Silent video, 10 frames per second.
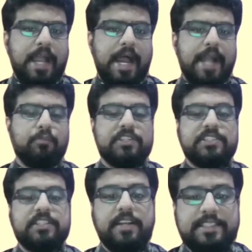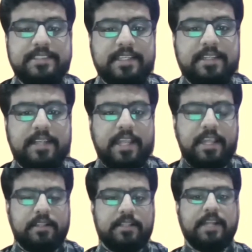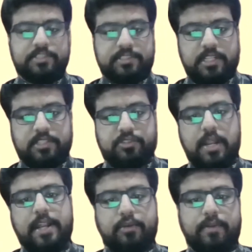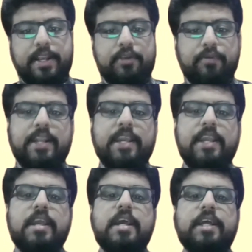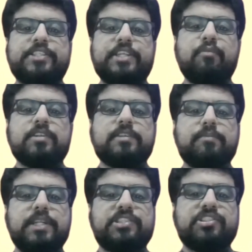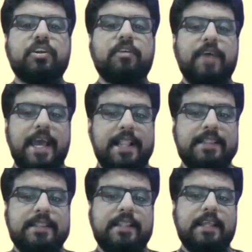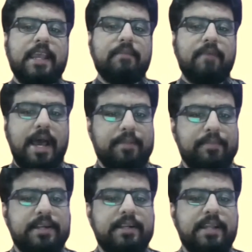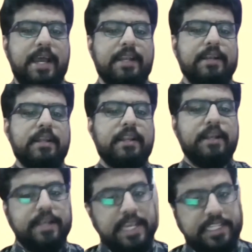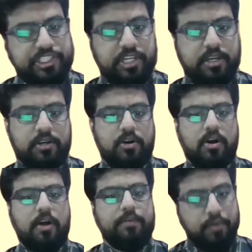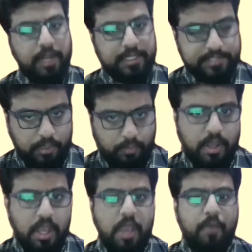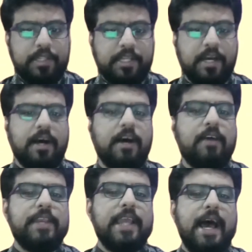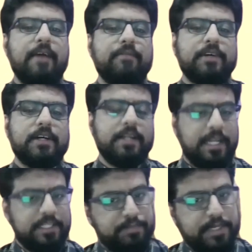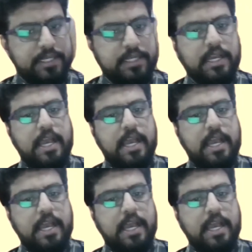and was till recently, that is till July 2020, she was the Minister of Health, Environment and Nature of Curaçao. With her, we have her husband,